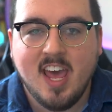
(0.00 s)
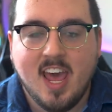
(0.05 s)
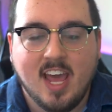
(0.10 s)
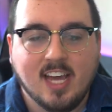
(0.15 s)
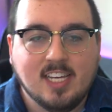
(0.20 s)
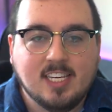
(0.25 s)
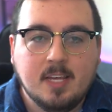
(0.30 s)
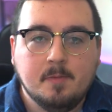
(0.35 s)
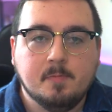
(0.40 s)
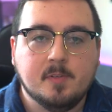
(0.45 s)

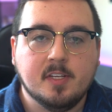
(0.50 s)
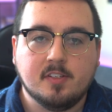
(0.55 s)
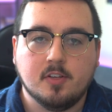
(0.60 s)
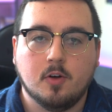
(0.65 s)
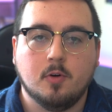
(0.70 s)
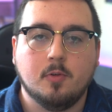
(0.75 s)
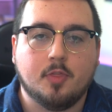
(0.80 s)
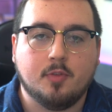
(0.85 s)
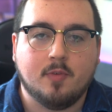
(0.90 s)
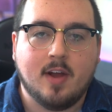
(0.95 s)
and keeps its
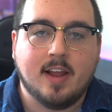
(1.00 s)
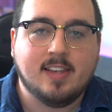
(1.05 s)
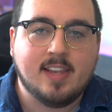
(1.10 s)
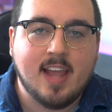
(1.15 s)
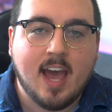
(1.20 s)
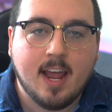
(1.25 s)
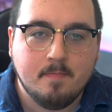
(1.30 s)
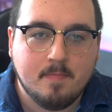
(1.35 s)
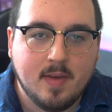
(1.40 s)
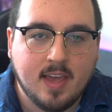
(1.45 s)
own threat
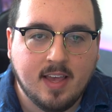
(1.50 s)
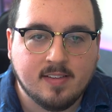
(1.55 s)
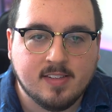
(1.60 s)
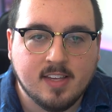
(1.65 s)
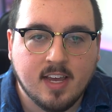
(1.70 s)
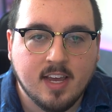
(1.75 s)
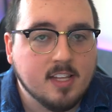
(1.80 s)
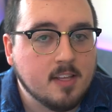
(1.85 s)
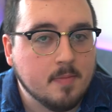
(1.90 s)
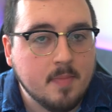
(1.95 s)

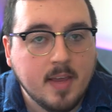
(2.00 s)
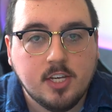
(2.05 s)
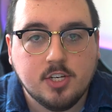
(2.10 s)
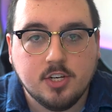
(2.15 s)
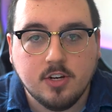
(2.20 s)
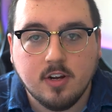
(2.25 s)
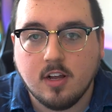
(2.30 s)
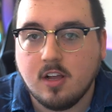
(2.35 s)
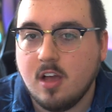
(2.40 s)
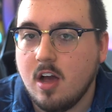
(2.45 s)
database to make
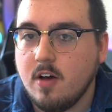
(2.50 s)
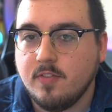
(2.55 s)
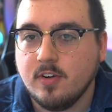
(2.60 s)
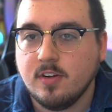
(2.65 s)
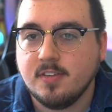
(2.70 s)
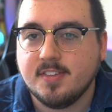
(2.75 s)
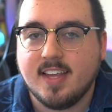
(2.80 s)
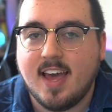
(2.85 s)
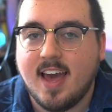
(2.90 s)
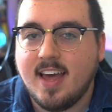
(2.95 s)
sure it covers